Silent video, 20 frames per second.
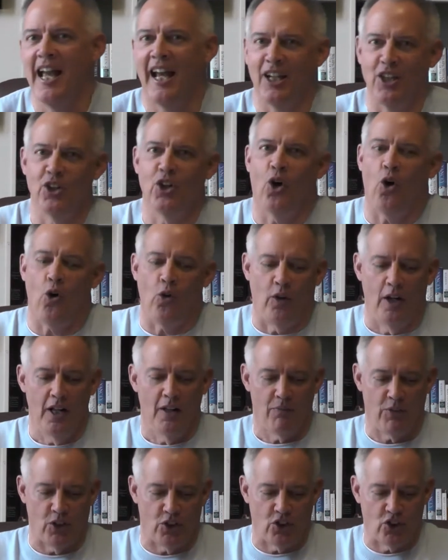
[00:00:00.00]
And you know
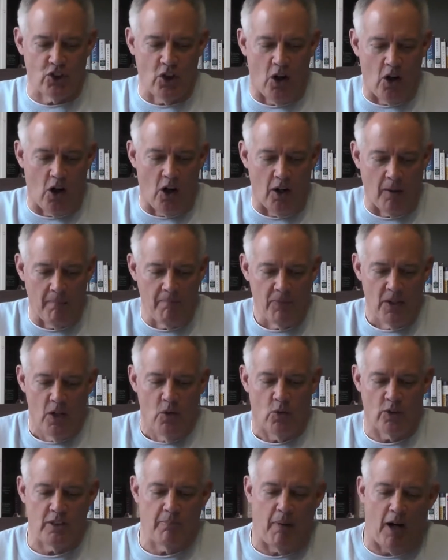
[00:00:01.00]
the song
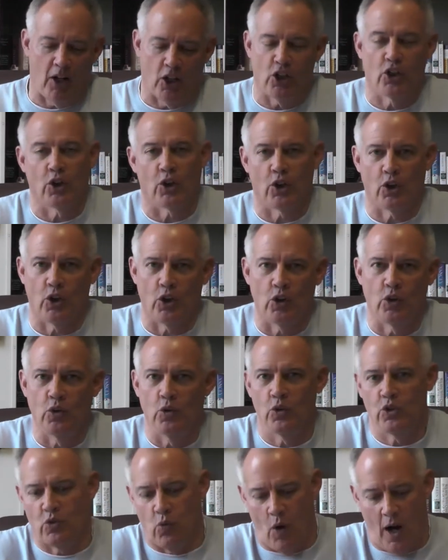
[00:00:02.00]
was about a girl who
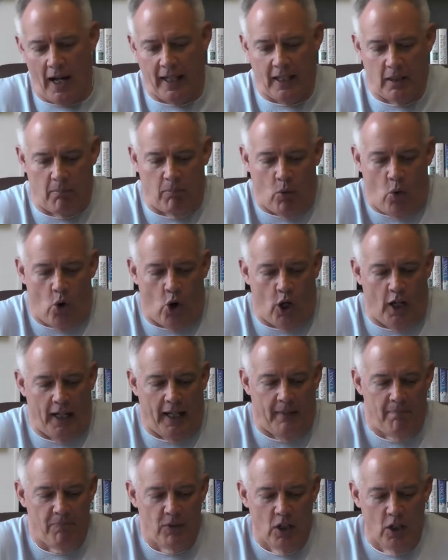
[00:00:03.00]
was wanting a
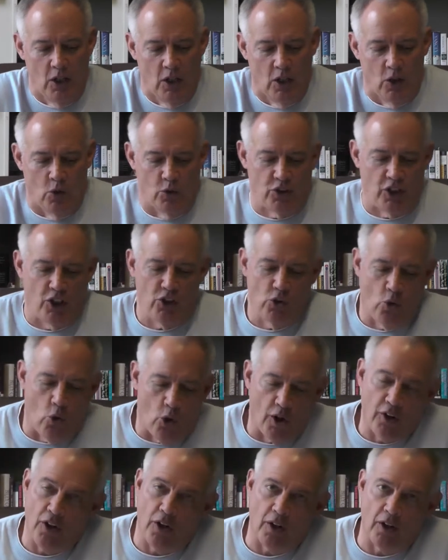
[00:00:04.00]
boy, who was
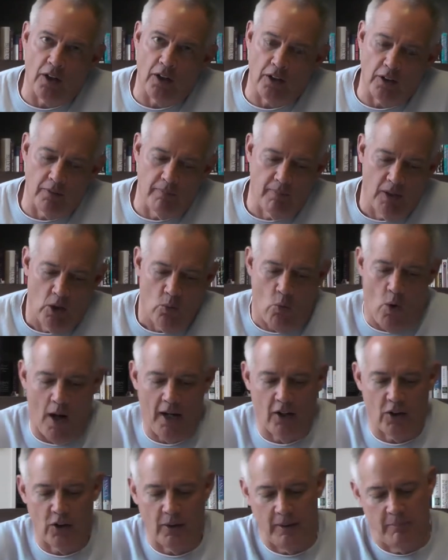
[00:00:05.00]
ignoring her,
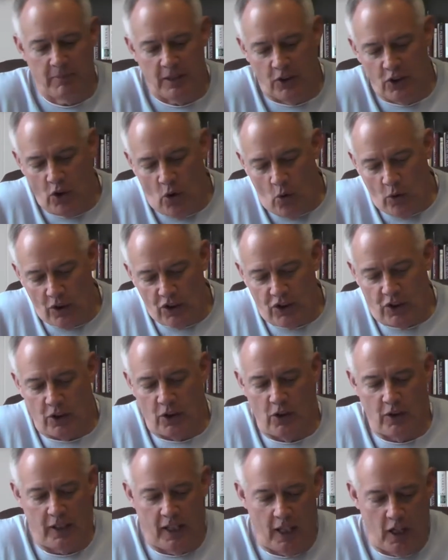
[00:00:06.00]
wanted him to notice
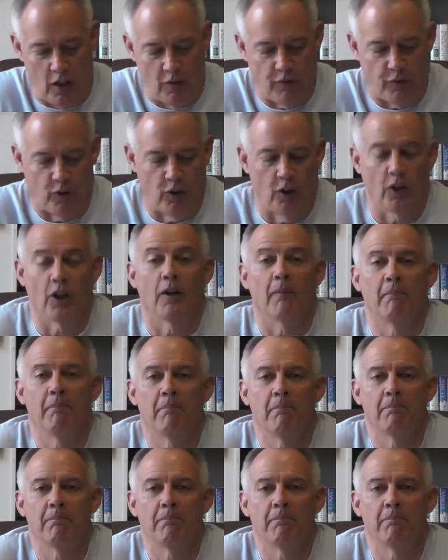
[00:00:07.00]
her and care for her.